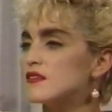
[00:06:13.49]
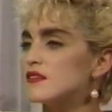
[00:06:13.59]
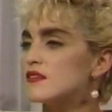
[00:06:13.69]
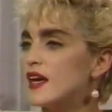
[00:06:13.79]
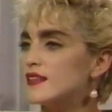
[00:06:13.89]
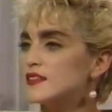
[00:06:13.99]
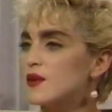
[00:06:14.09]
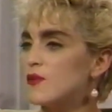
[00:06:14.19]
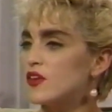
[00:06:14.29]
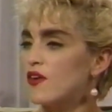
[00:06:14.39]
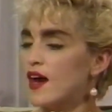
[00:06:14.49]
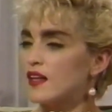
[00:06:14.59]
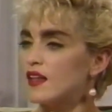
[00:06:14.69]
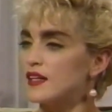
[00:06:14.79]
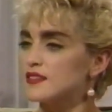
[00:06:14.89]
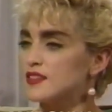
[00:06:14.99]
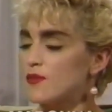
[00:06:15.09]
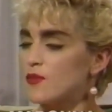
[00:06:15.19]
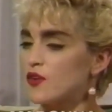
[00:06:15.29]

like someone or idolize someone,